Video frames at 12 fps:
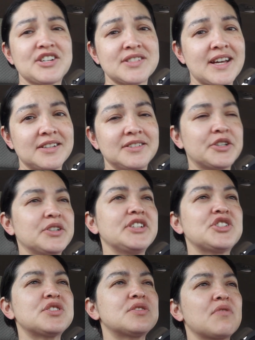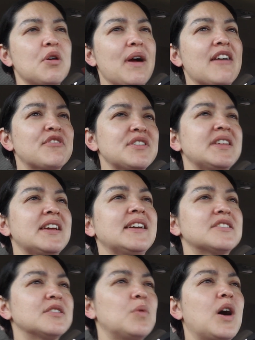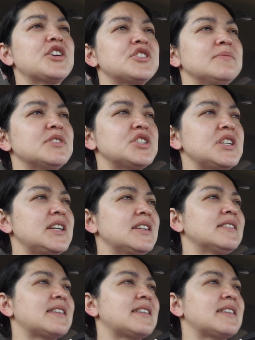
I just gotta literally just throw everything into the washing machine.